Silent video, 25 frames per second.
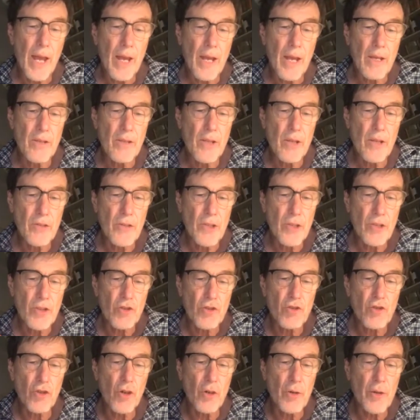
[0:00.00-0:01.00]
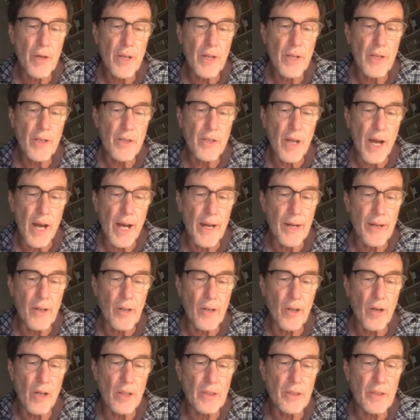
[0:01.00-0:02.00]
The story is
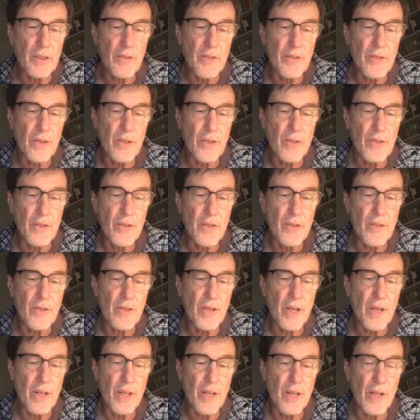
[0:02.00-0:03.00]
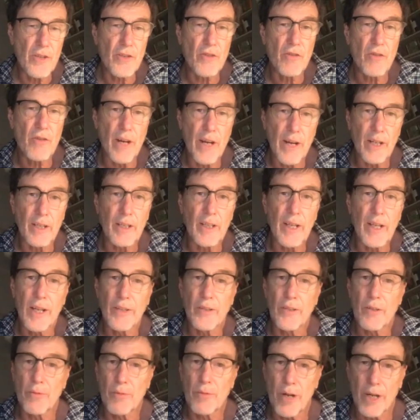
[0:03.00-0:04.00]
unlocked, as you said. Israel had
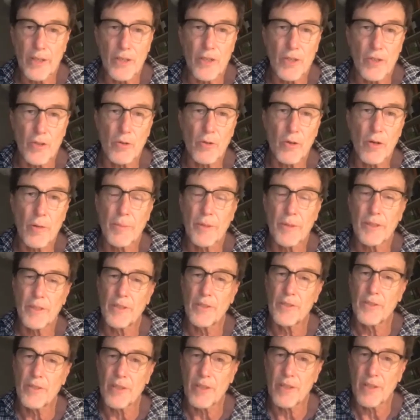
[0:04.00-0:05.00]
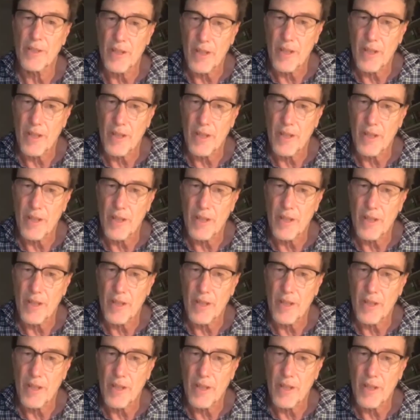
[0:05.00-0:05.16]
the right story but didn't see the